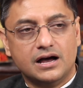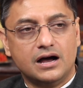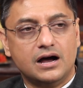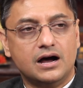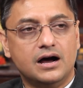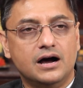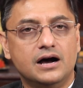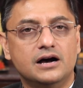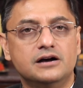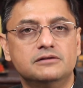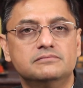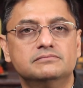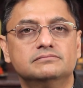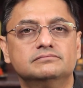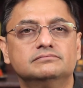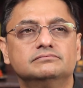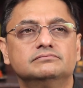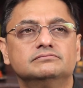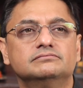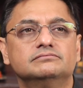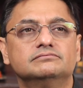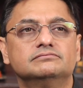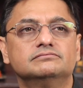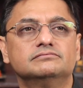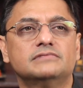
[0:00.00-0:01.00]

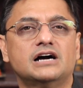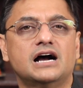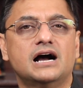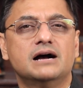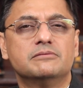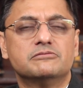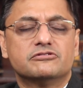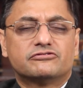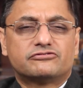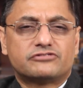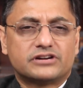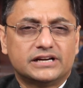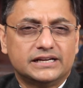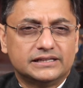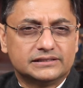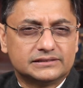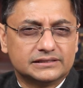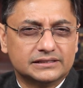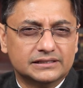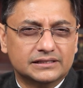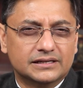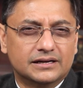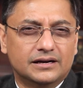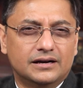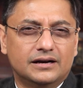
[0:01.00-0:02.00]
I'm
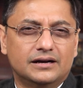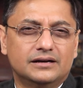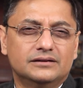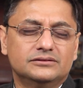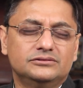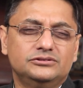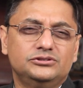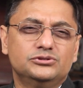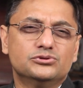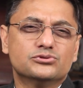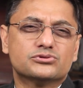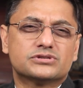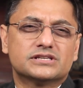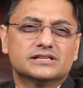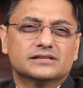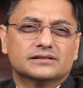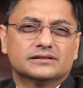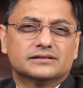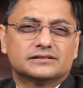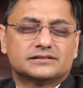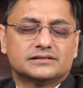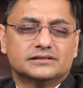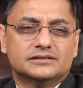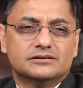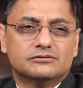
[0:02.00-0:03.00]
afraid using
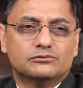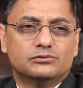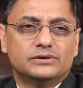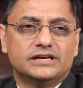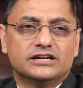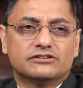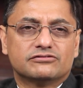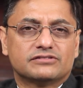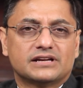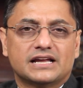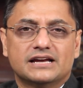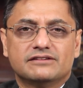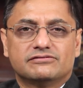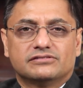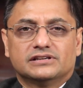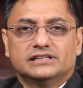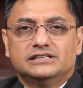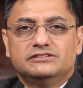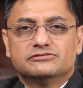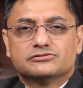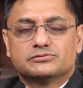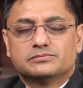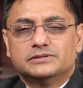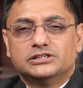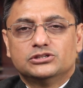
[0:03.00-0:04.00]
the term way of life
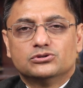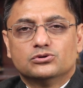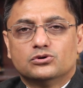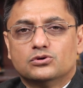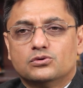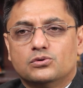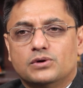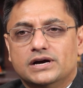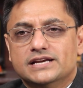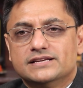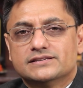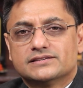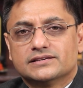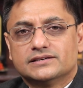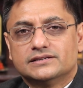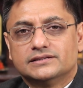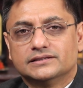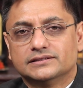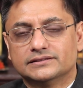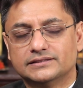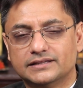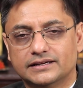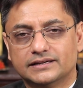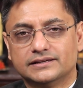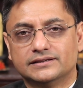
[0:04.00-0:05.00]
leaves me no
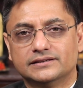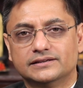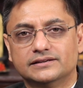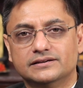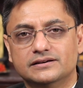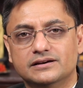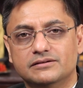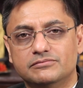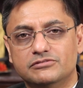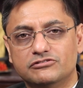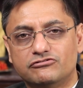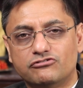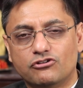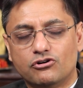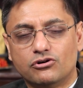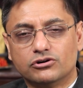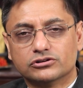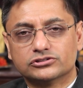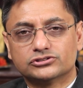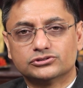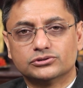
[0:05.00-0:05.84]
wiser than before.